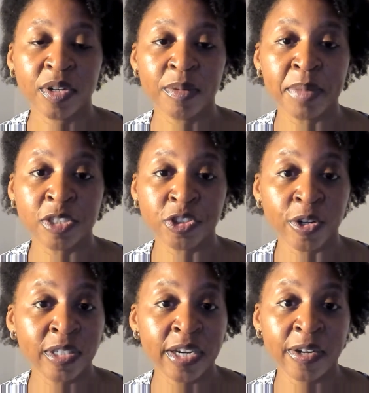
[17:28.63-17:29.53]
much
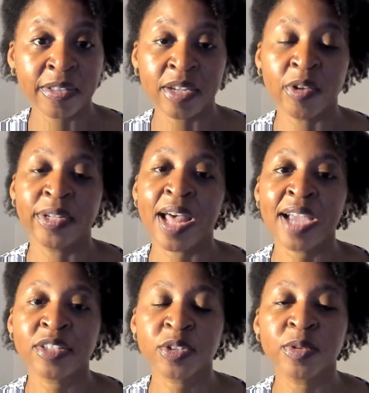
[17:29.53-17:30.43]
earlier than on the
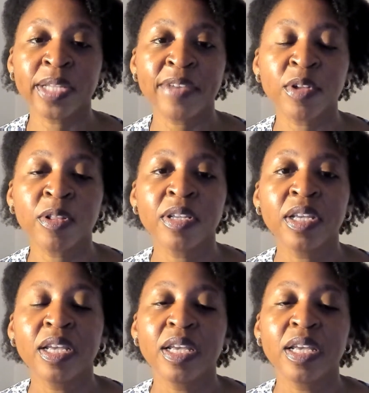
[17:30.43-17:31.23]
high school level.